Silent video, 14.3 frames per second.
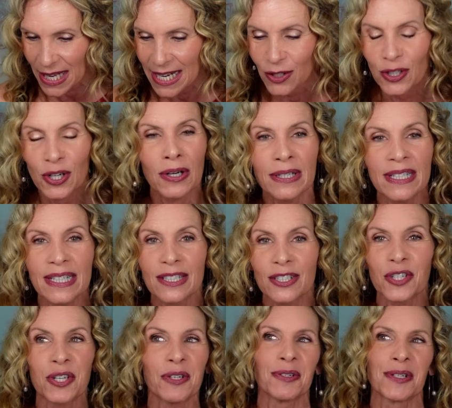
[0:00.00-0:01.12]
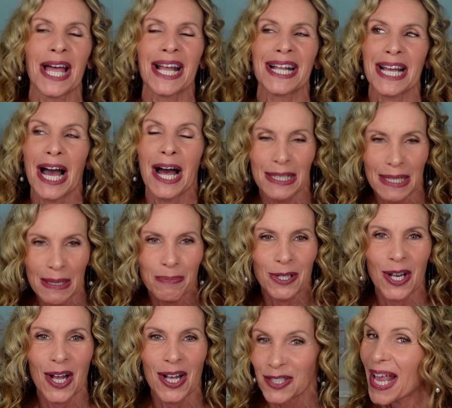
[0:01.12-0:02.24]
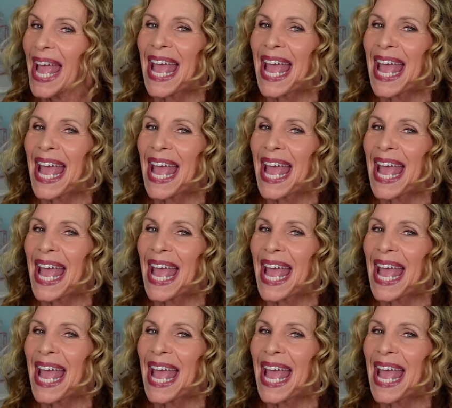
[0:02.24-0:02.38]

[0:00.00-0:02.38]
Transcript: It turned into like a lip gloss